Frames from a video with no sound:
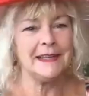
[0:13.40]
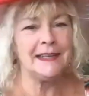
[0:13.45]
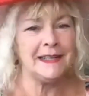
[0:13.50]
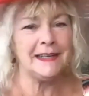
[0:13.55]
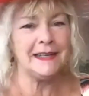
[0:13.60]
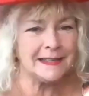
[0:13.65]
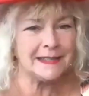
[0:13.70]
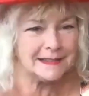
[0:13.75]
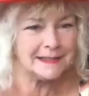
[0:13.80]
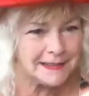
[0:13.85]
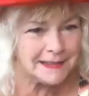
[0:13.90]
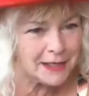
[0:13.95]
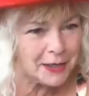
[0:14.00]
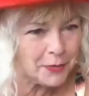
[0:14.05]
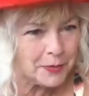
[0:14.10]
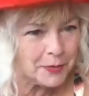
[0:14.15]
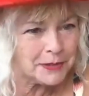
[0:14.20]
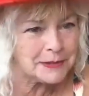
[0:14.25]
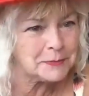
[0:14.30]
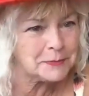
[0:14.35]
It is.
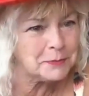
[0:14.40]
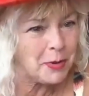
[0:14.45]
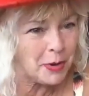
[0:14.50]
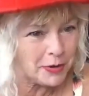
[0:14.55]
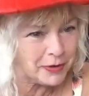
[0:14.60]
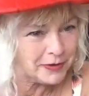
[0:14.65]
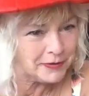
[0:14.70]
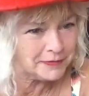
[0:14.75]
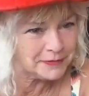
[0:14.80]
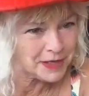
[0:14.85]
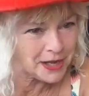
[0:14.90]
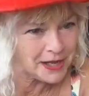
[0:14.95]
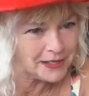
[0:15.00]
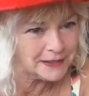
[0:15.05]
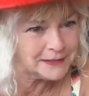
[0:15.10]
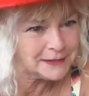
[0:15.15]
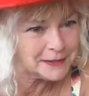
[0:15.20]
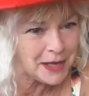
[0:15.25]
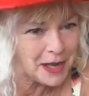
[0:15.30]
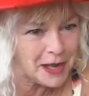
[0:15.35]
It was part of
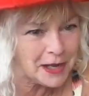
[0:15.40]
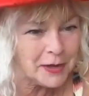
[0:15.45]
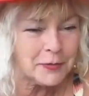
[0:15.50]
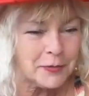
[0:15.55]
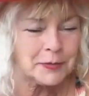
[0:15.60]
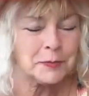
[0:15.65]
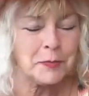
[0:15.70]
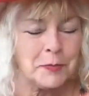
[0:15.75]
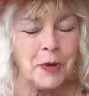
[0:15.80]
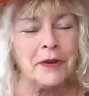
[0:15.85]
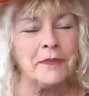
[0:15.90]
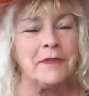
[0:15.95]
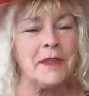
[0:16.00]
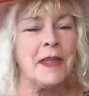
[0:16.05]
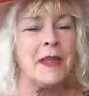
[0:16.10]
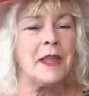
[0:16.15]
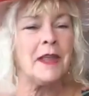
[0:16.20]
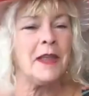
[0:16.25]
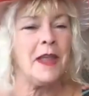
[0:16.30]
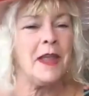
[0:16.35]
Toddstock. It was part of
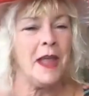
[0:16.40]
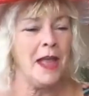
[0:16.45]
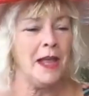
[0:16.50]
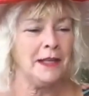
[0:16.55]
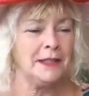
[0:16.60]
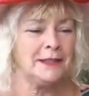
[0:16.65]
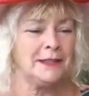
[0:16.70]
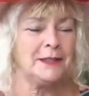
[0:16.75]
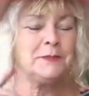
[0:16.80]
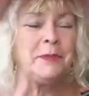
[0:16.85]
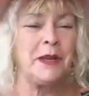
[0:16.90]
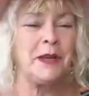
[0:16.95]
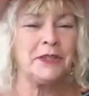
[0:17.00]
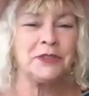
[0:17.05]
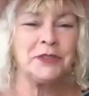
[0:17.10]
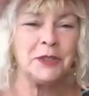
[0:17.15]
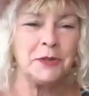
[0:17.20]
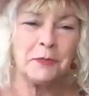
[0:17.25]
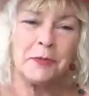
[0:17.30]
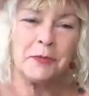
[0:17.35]
a
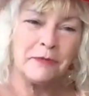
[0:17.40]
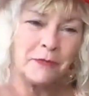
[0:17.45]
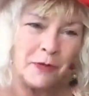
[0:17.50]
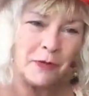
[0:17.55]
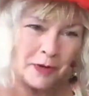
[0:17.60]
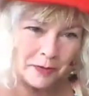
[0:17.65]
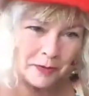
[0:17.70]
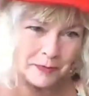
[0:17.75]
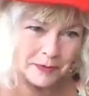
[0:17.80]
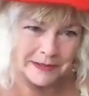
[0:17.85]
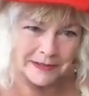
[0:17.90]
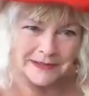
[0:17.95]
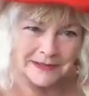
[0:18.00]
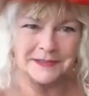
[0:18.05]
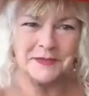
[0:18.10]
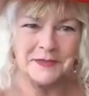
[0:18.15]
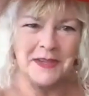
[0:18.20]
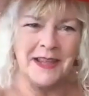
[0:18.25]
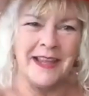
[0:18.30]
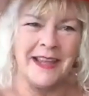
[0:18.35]
special
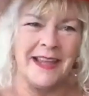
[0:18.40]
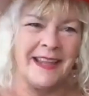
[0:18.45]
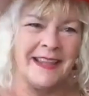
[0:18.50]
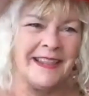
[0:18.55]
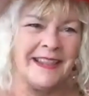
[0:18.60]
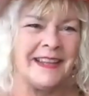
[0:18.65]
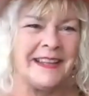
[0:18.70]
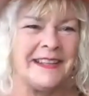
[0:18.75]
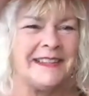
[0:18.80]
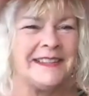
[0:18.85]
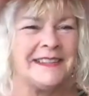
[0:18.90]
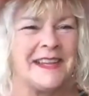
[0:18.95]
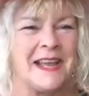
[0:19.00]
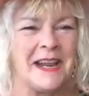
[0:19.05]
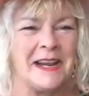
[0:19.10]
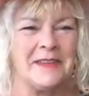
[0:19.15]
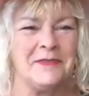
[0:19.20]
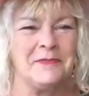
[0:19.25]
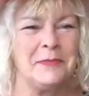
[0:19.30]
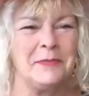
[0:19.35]
performance that
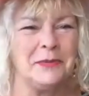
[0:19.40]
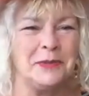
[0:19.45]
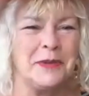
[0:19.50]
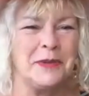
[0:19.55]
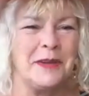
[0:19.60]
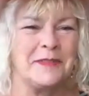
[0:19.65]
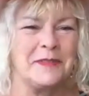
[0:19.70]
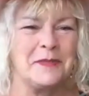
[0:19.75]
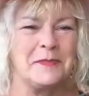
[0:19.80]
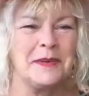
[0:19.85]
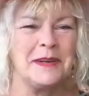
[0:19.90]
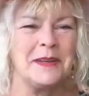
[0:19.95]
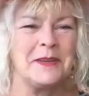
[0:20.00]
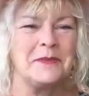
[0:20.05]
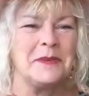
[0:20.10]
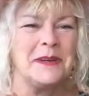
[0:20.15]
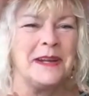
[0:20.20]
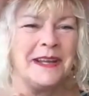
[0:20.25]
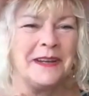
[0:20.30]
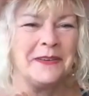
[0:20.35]
kind of blew everybody
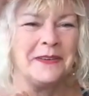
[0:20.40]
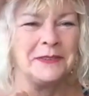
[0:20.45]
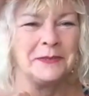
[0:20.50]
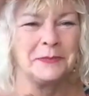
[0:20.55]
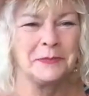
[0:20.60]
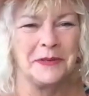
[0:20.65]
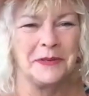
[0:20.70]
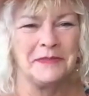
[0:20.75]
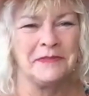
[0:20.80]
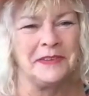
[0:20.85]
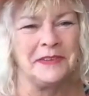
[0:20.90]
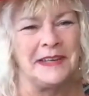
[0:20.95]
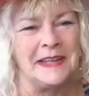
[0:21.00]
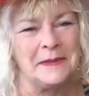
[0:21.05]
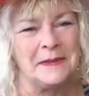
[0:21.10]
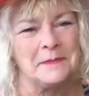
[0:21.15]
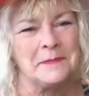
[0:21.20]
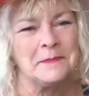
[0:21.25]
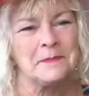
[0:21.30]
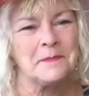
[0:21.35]
away. It was pretty
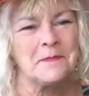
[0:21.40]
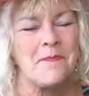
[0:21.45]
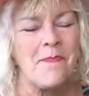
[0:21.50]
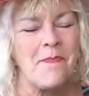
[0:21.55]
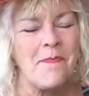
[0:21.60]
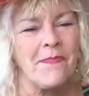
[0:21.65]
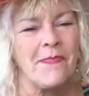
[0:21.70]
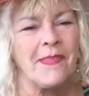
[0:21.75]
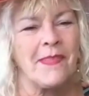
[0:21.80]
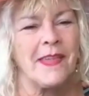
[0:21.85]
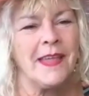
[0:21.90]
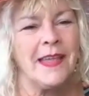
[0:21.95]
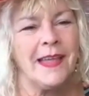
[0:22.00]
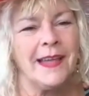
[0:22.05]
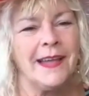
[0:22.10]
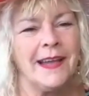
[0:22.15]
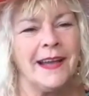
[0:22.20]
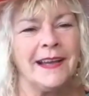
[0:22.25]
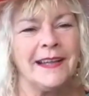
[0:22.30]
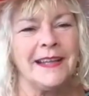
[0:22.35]
funny.
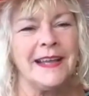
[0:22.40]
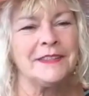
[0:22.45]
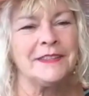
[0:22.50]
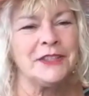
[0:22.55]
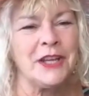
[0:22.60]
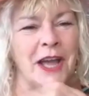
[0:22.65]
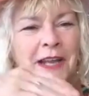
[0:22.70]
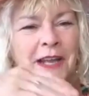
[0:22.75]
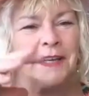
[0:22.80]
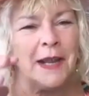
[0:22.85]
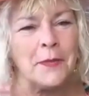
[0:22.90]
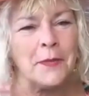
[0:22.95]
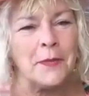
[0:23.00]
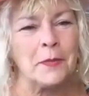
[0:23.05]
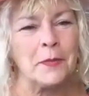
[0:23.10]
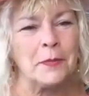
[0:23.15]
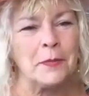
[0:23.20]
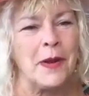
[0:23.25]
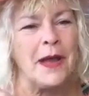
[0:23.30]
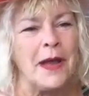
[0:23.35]
Yeah, Todd and I were
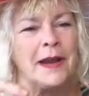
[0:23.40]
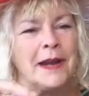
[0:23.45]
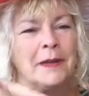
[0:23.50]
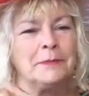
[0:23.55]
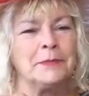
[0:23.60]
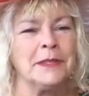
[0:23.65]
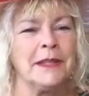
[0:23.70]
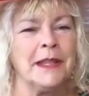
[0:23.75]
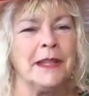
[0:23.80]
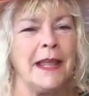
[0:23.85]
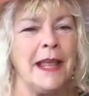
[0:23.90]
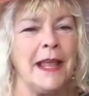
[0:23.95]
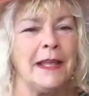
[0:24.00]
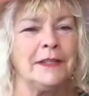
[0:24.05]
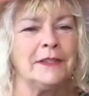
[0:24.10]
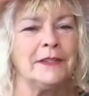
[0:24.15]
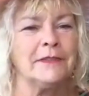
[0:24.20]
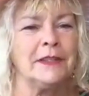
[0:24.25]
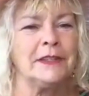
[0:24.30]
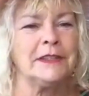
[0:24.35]
brought up to the
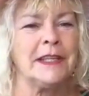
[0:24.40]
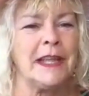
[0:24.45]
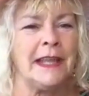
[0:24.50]
edge of the